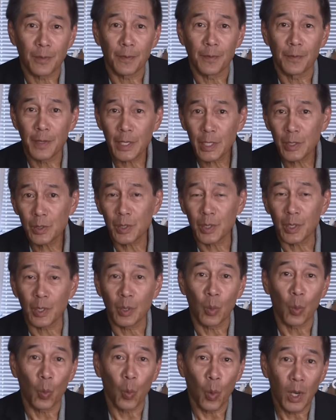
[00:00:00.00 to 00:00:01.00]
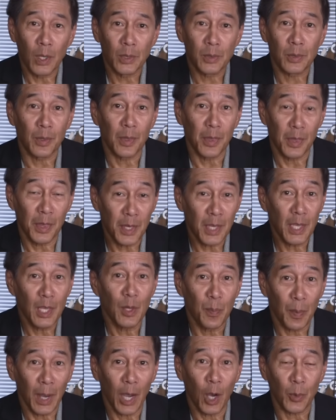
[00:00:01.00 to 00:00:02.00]
Vixen was the
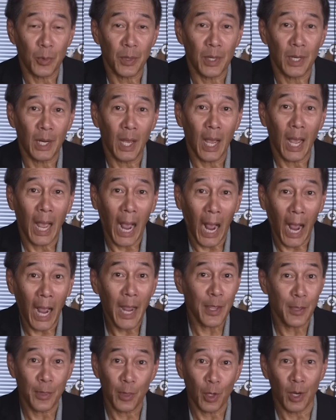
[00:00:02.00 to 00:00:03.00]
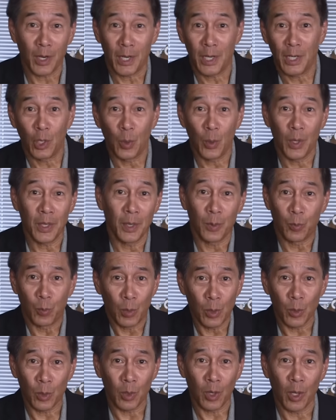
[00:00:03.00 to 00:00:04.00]
mount that I thought, anyway, that
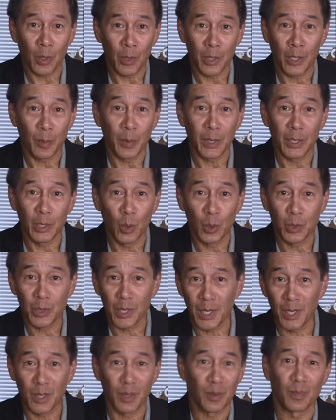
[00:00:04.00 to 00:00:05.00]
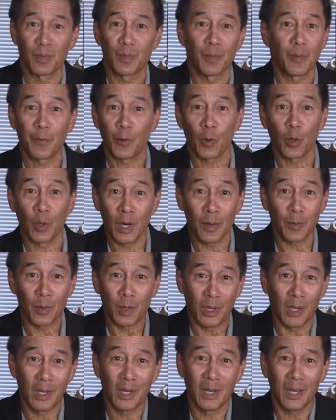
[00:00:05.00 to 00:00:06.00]
we were all going to be using
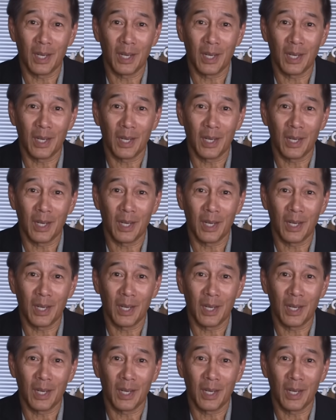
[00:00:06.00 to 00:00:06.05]
forever.